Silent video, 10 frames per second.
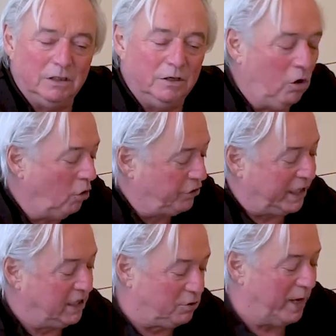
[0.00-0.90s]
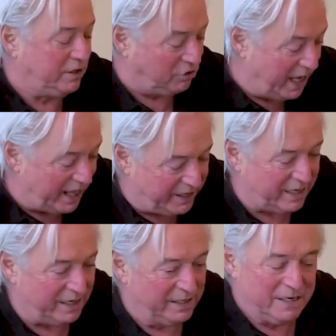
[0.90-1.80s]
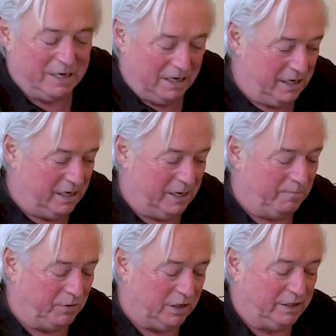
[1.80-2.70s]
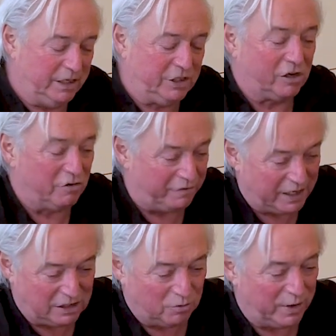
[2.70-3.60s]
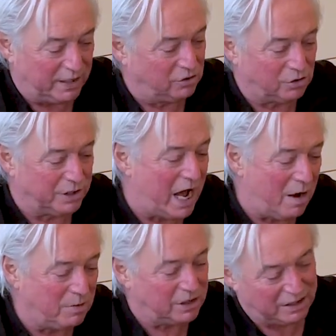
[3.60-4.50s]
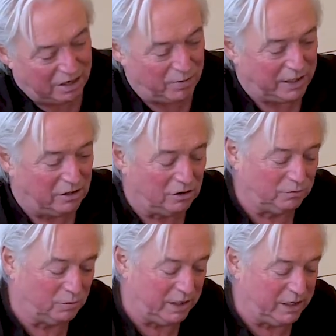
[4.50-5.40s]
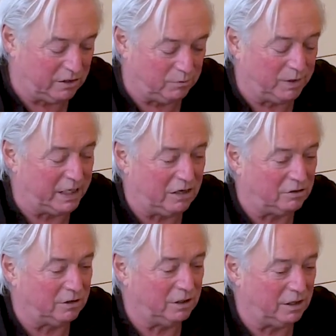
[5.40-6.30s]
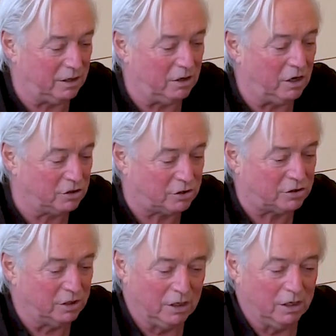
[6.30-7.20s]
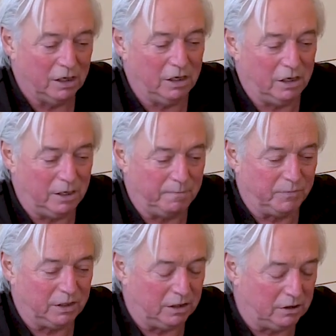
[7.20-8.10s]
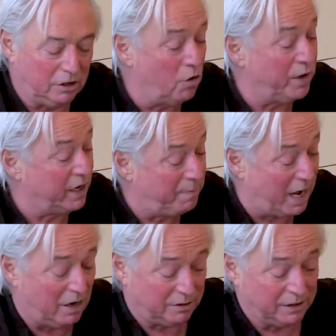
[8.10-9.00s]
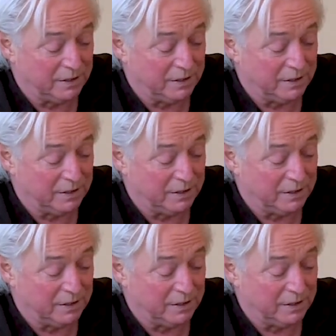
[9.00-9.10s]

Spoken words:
all things went together. The DJ convention went to Konamis and they went on with it without us knowing about